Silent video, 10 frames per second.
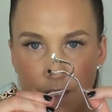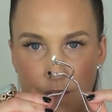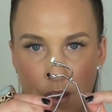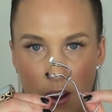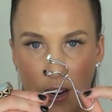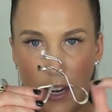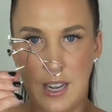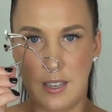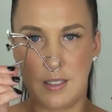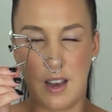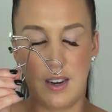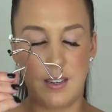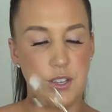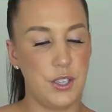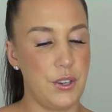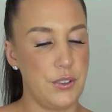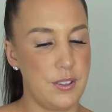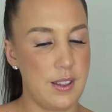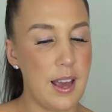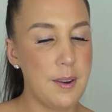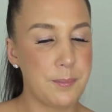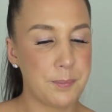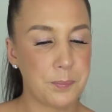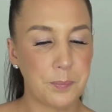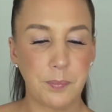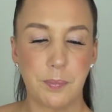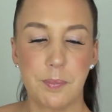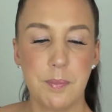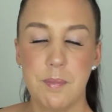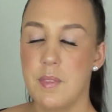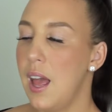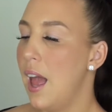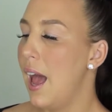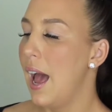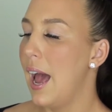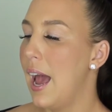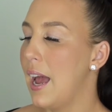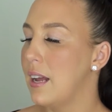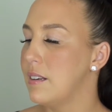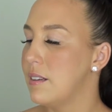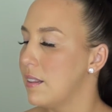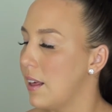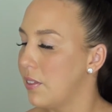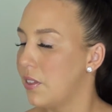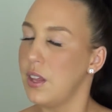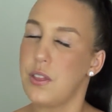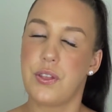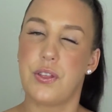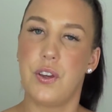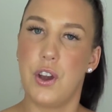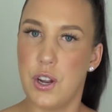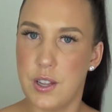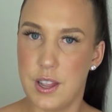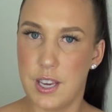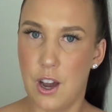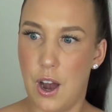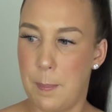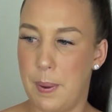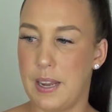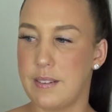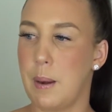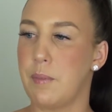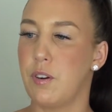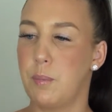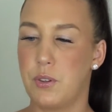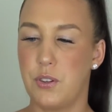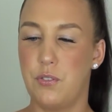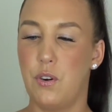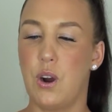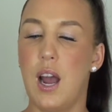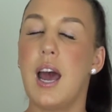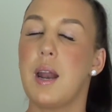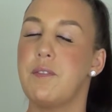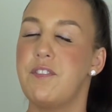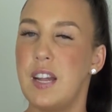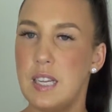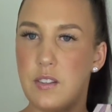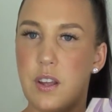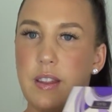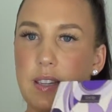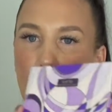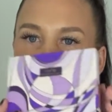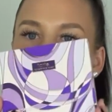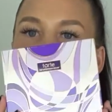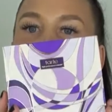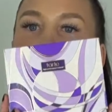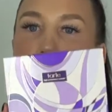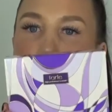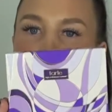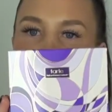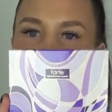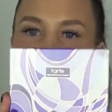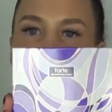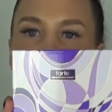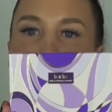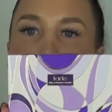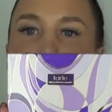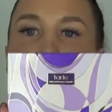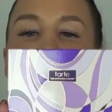very excited to use that. And then the third thing I picked up from Sephora, and I'm fairly certain this actually was on sale,